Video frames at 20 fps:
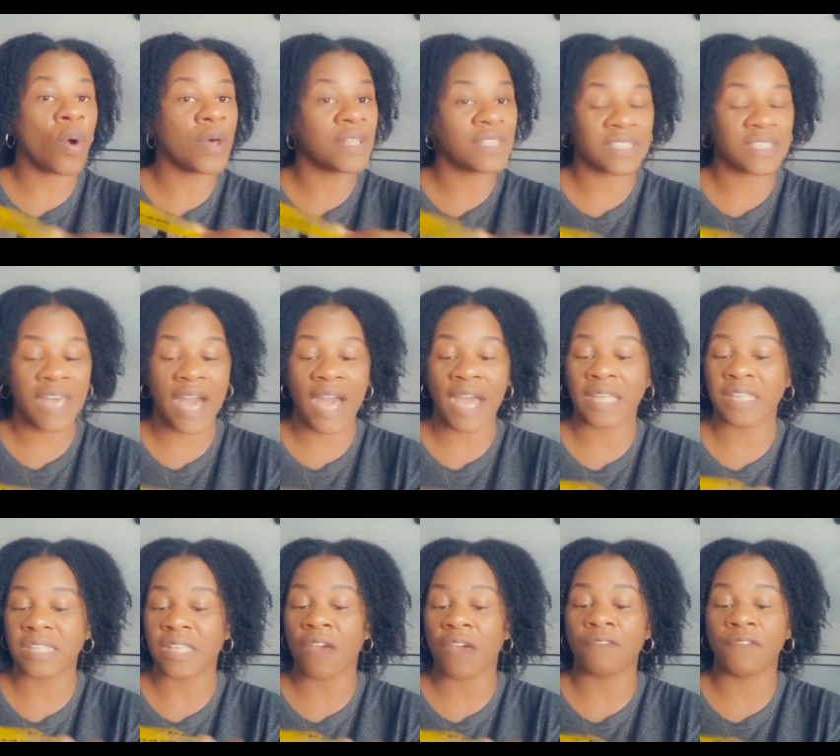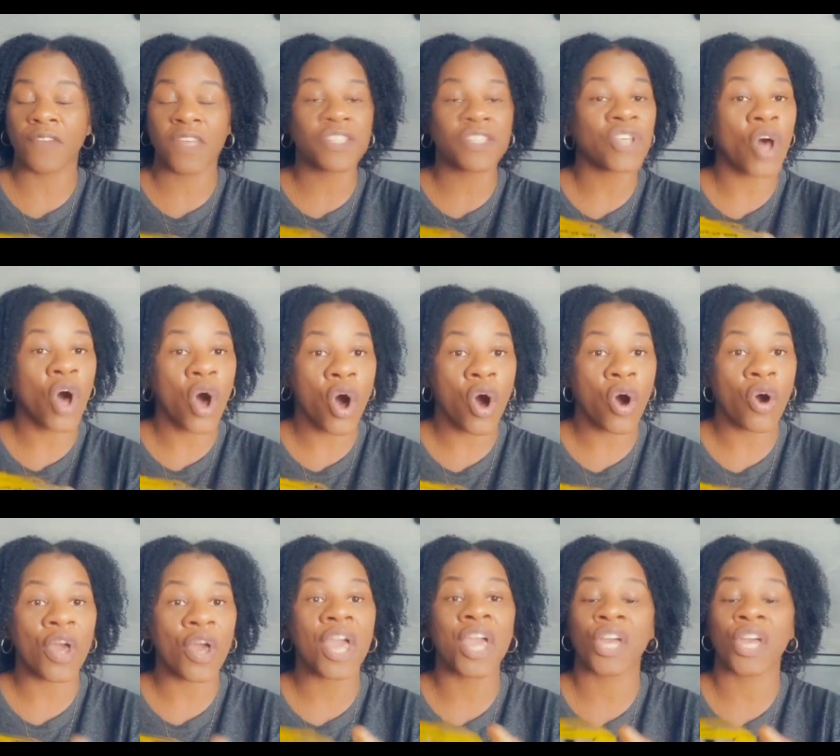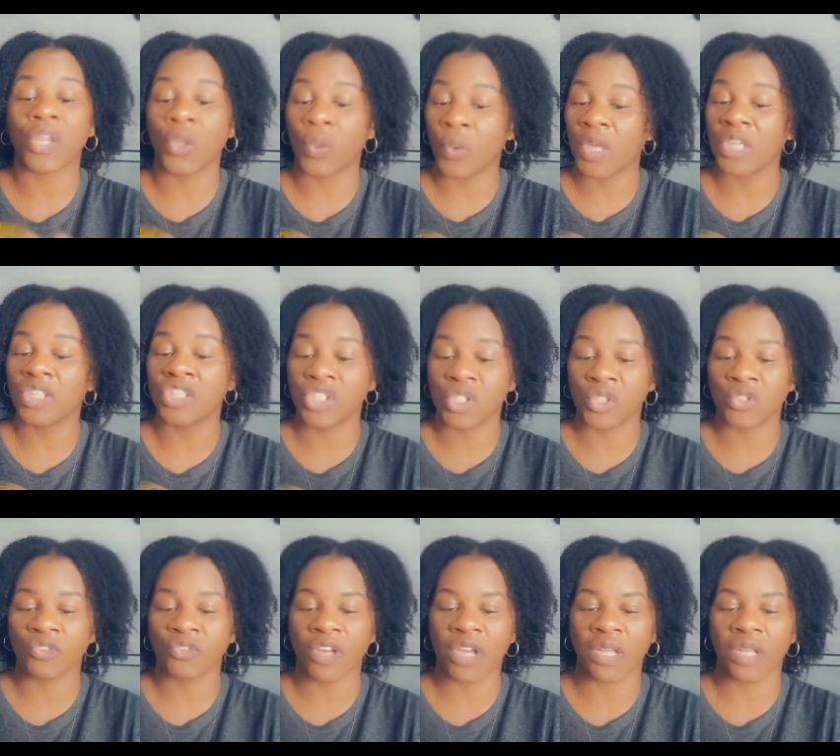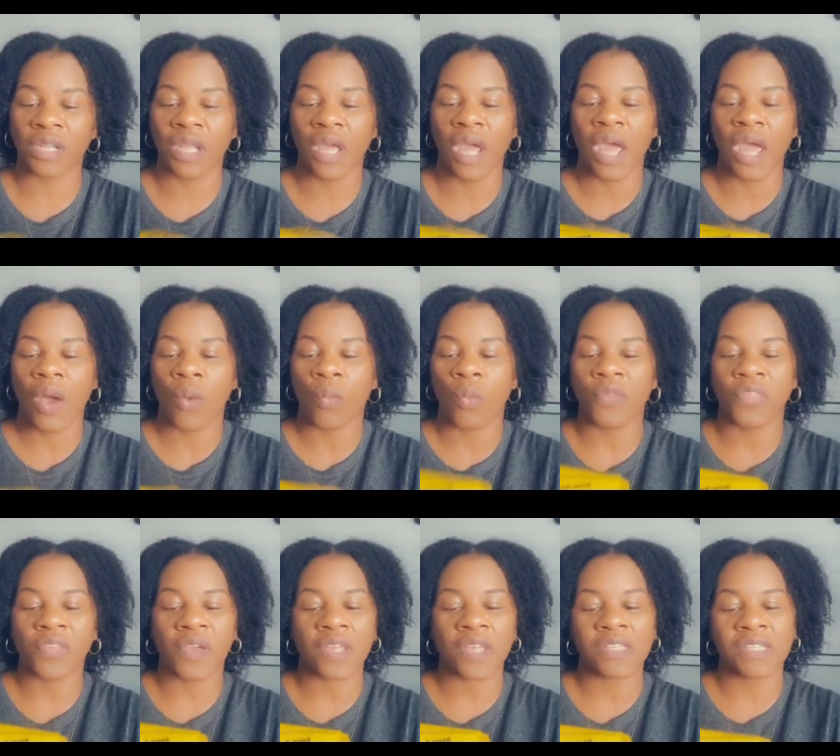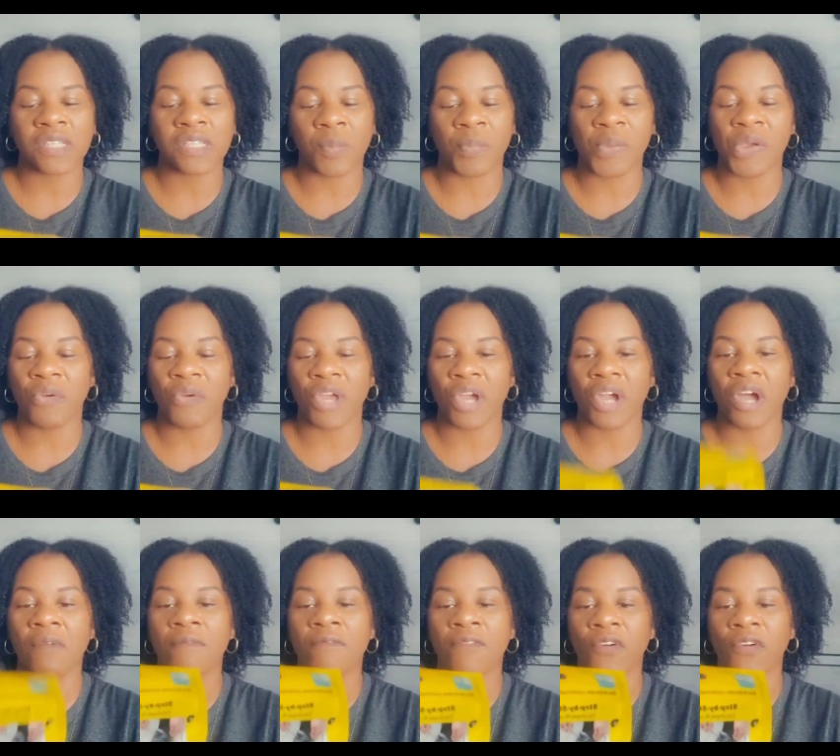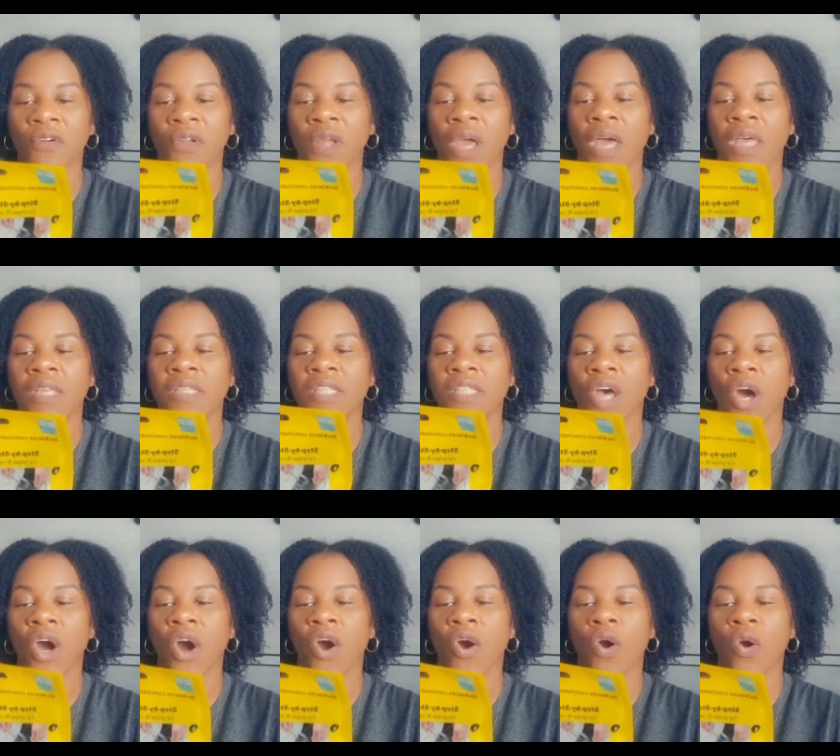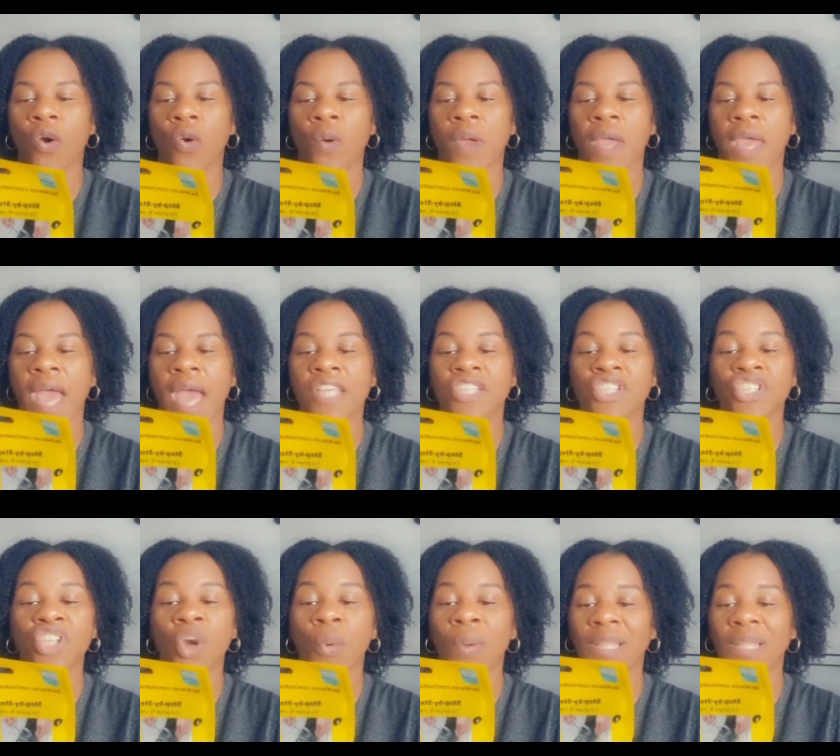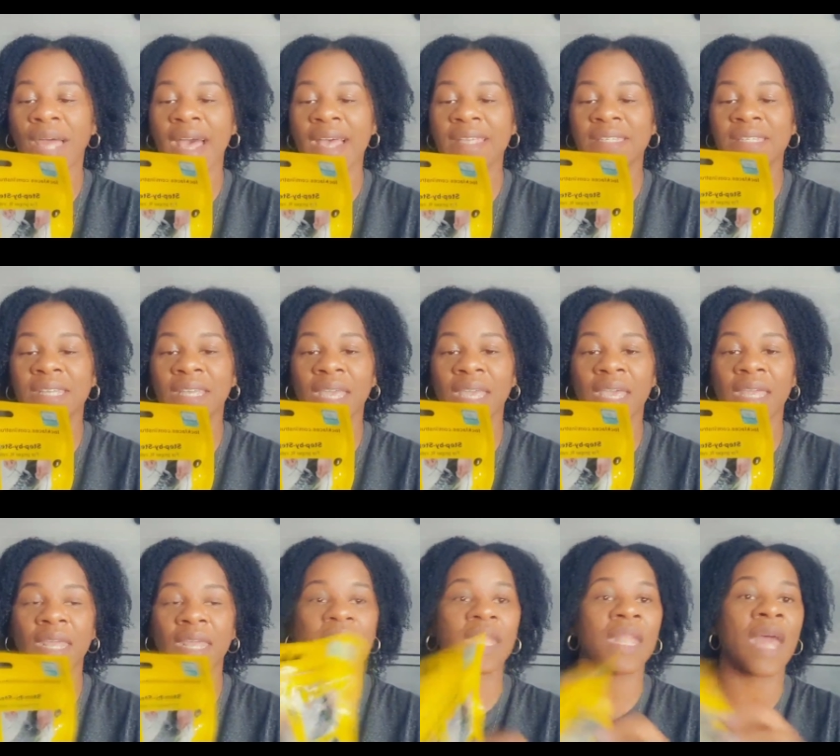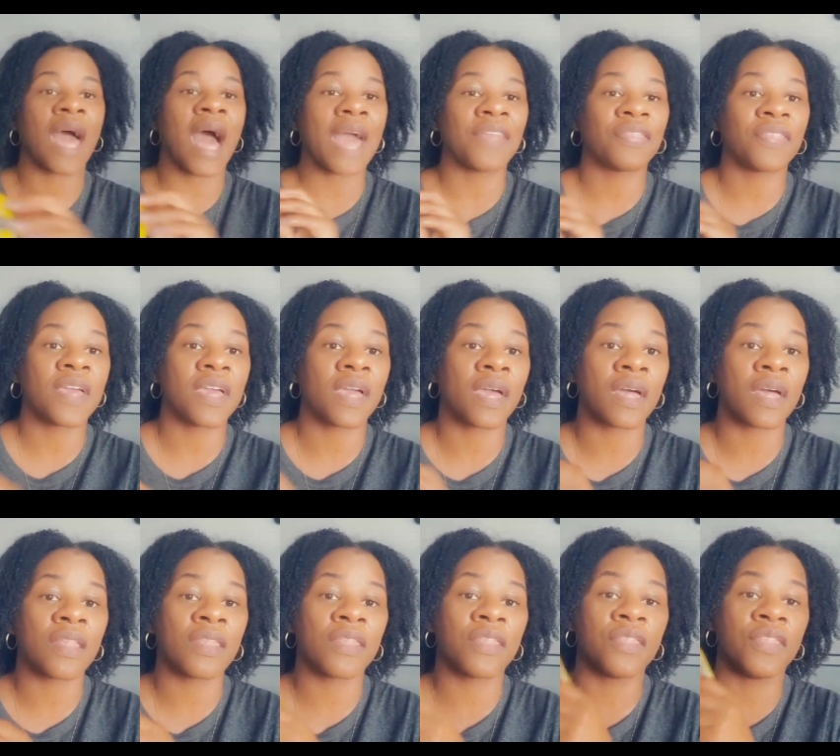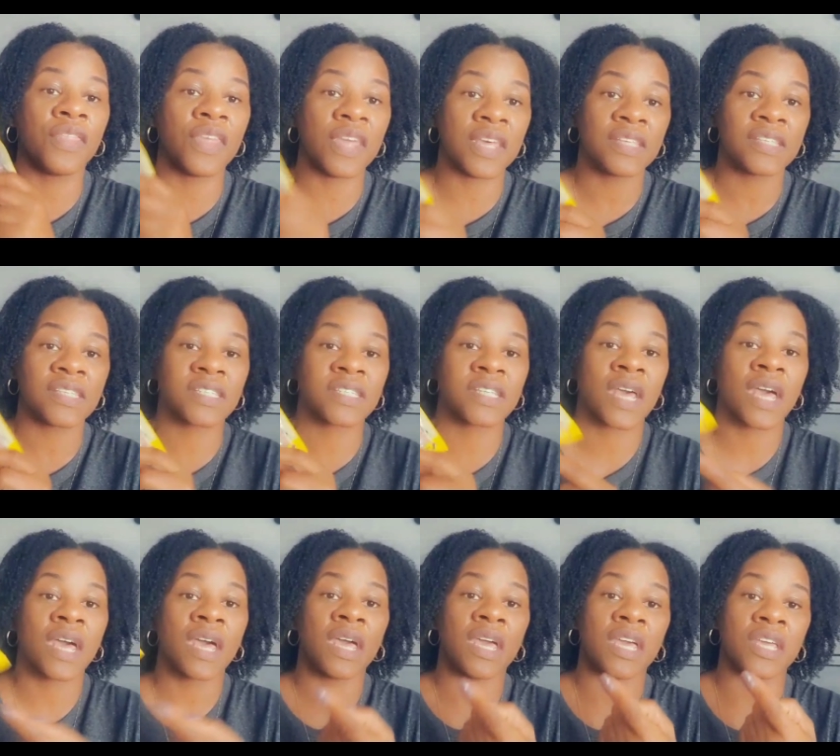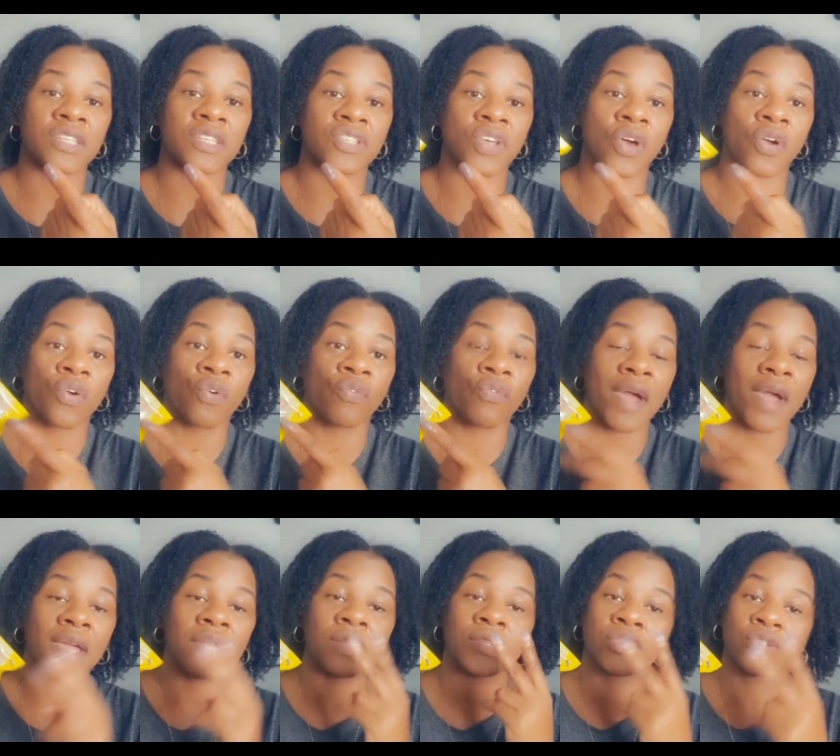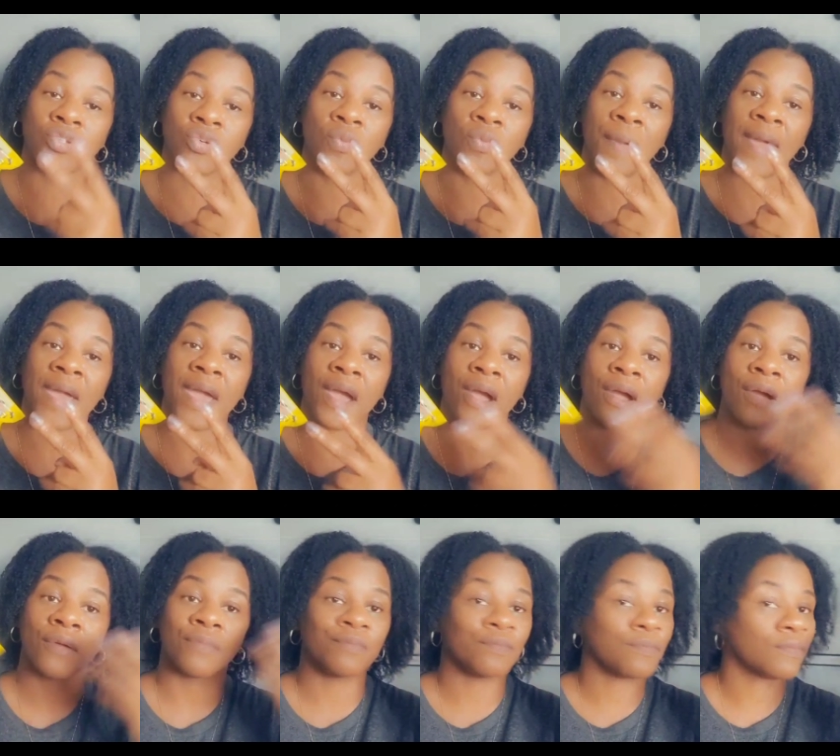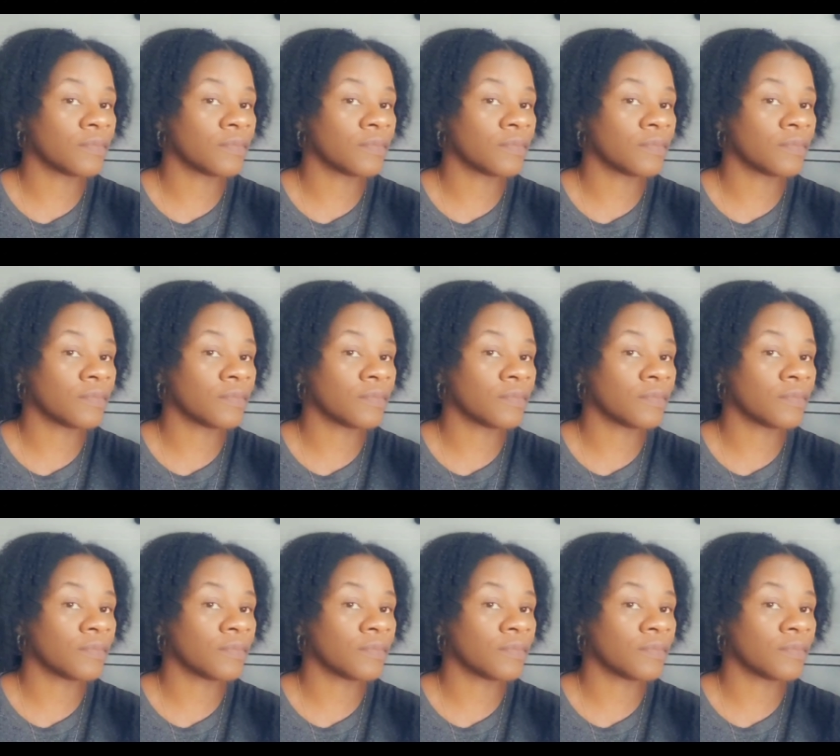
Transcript: one size fits all, including children, with superior comfort. So it has no elastic in it. I think this is great. Two pair,